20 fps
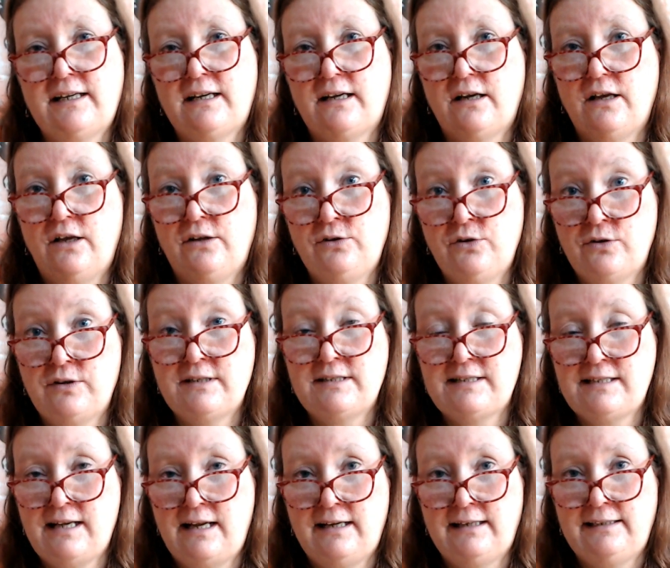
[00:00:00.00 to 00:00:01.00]
another
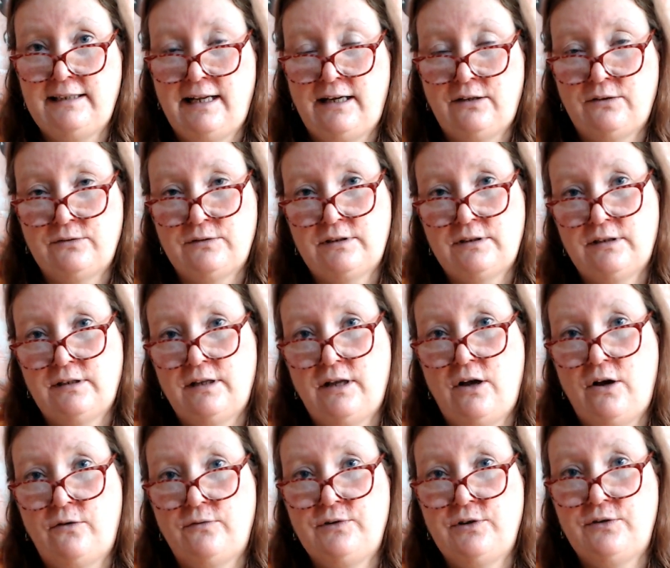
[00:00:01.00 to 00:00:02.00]
sign out of
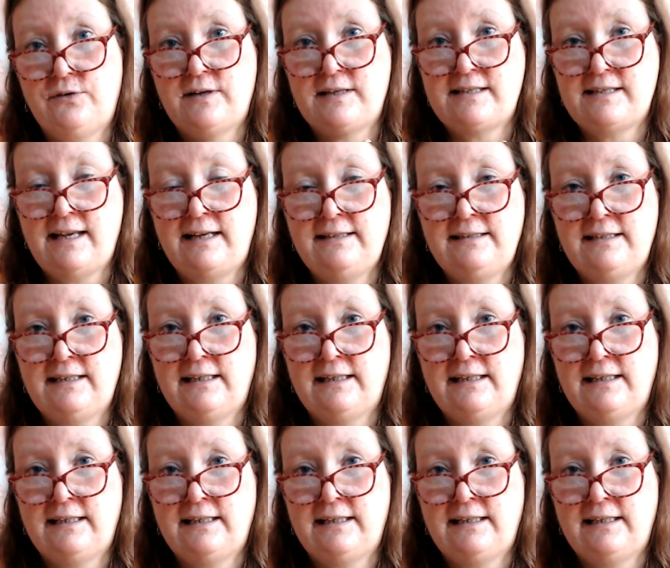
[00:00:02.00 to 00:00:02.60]
your ascending.